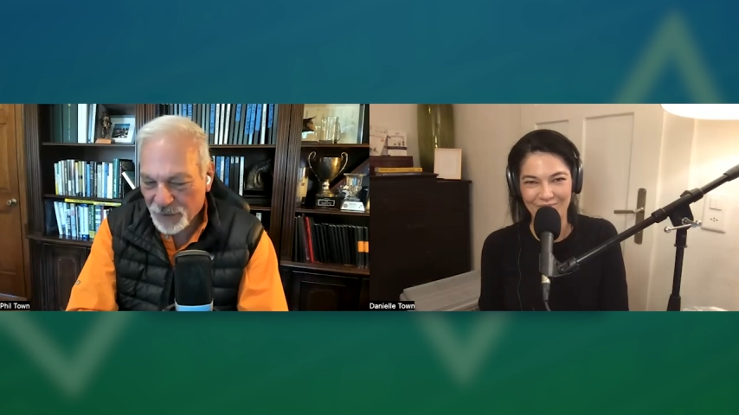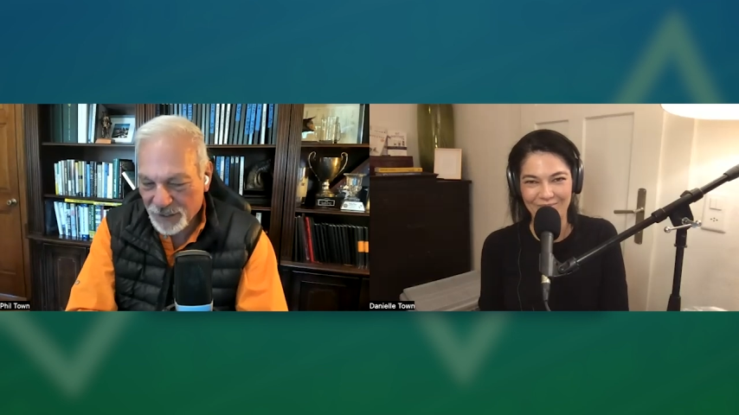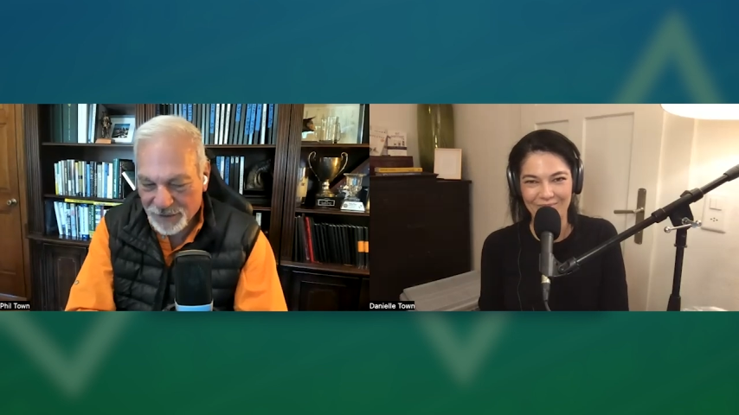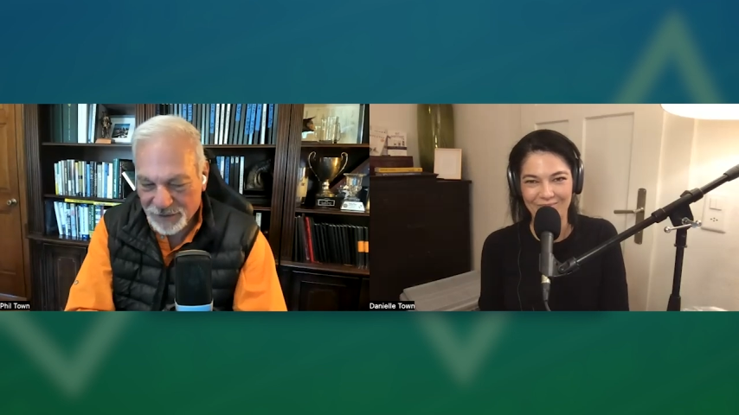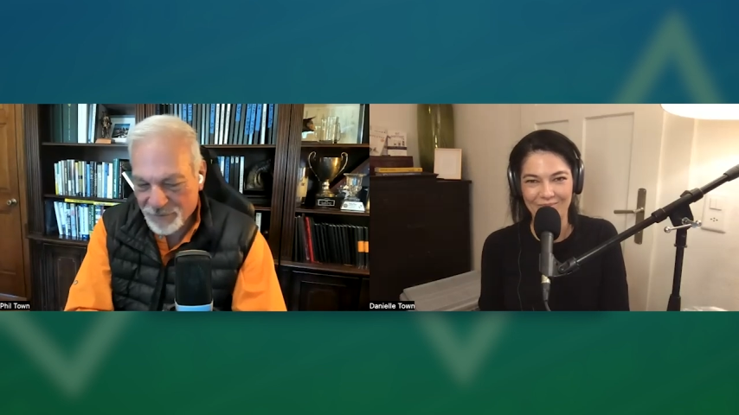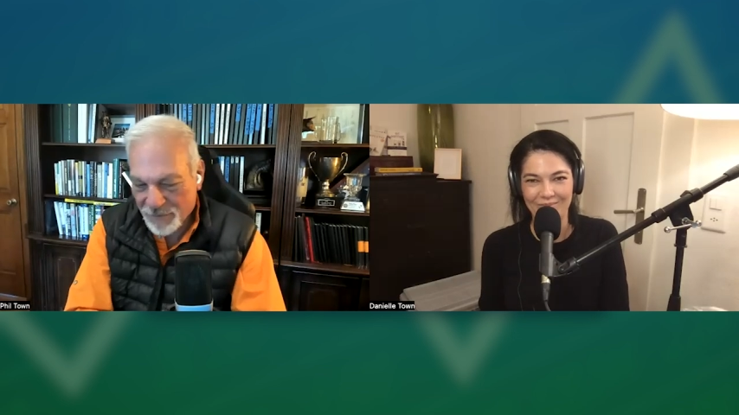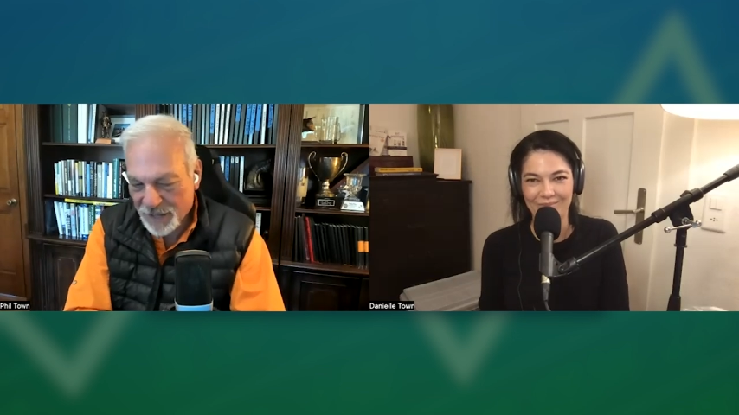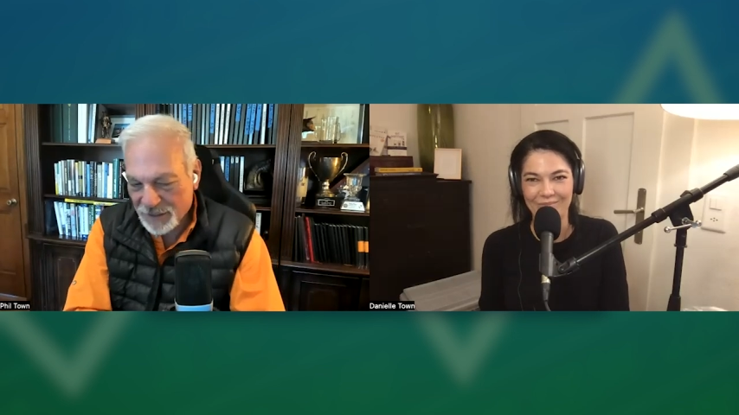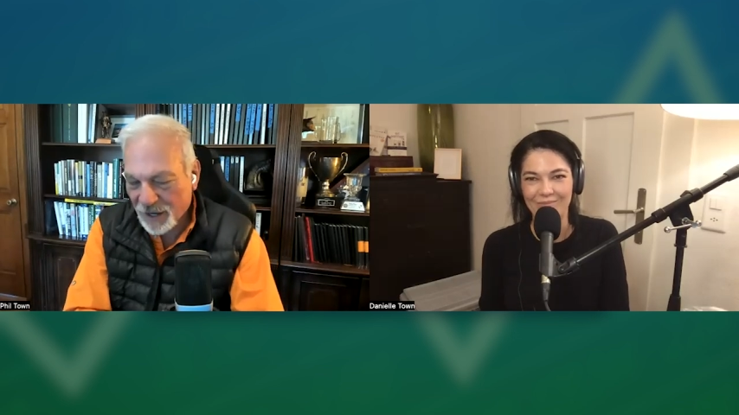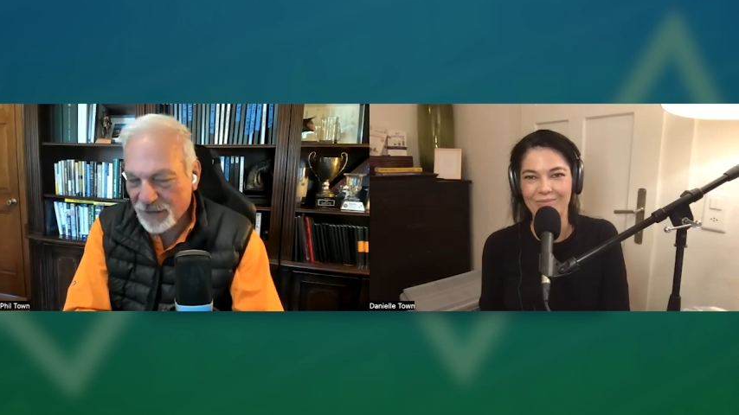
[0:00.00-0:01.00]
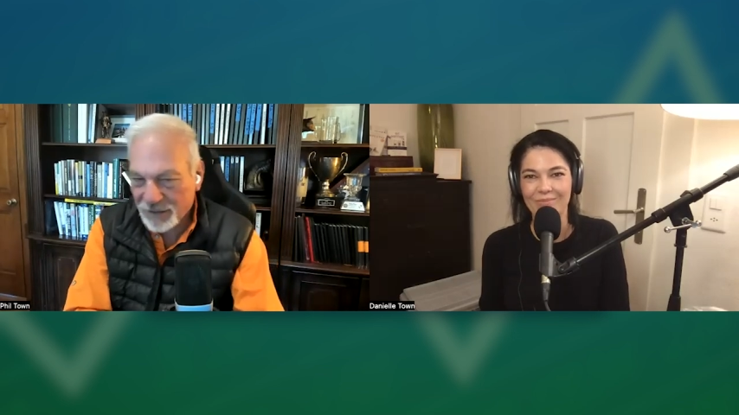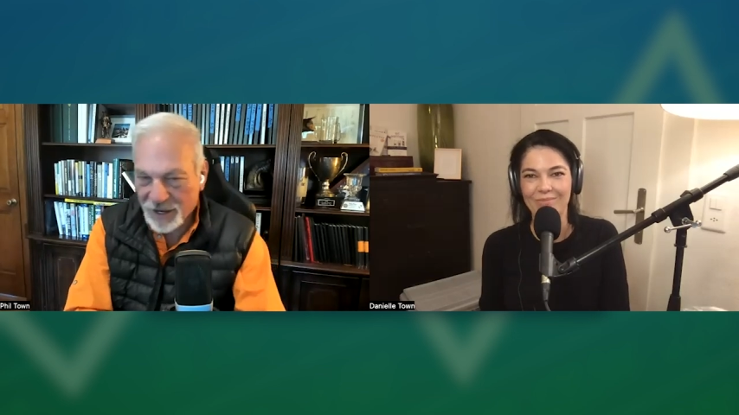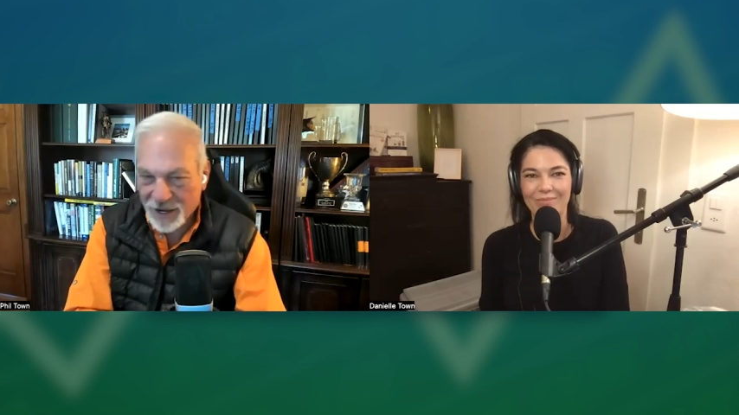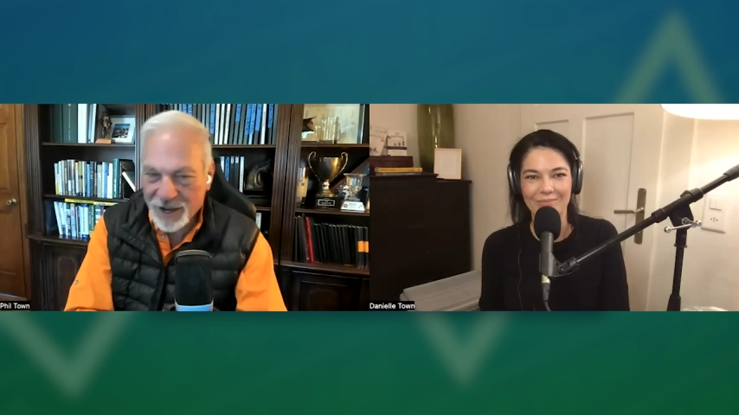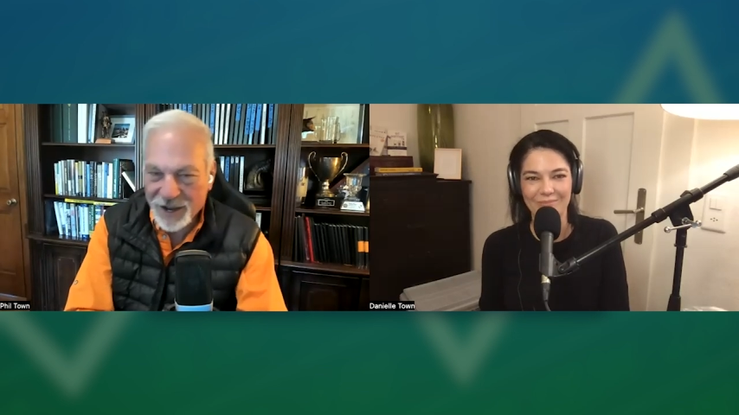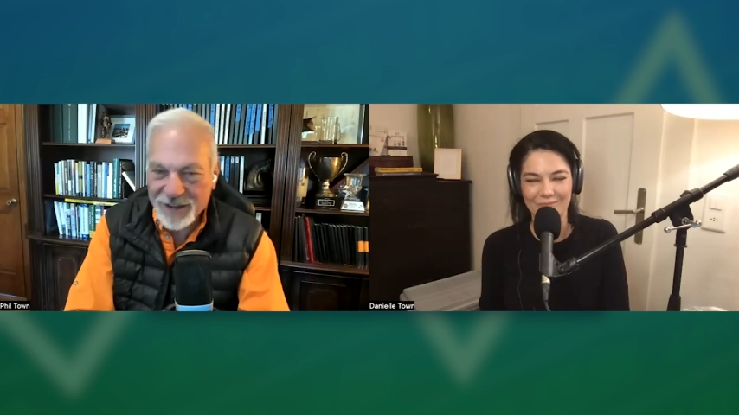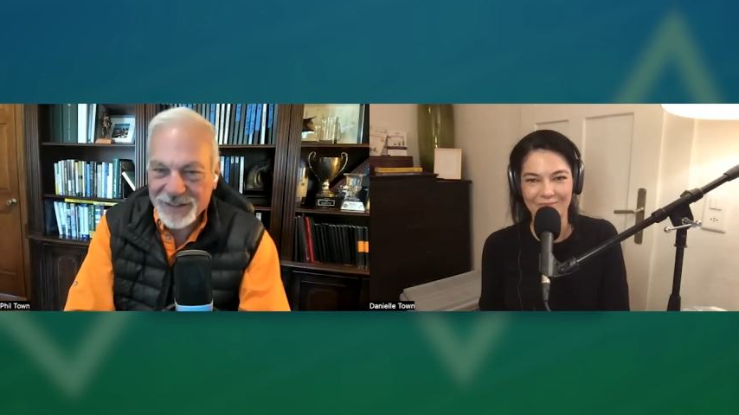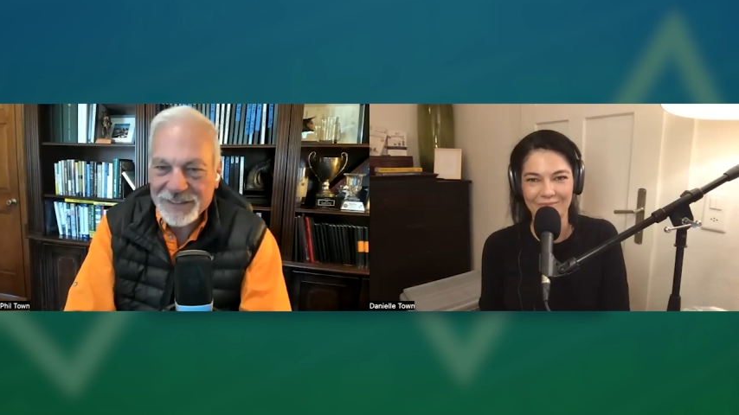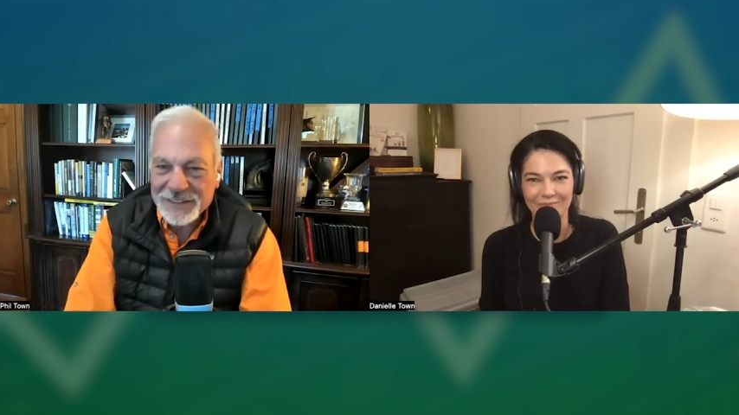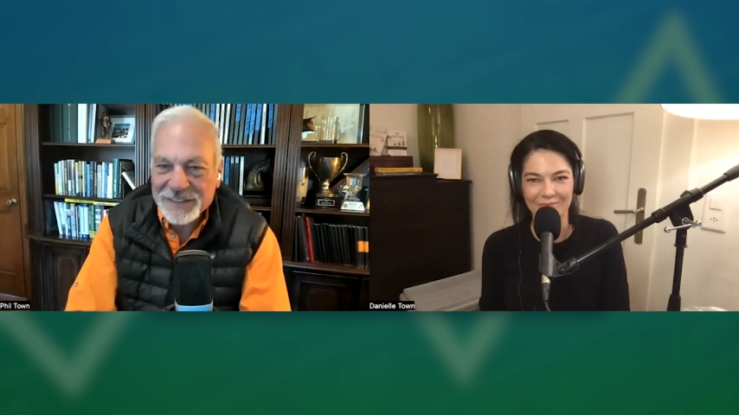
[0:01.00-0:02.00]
Speaker 1: where my daughter and I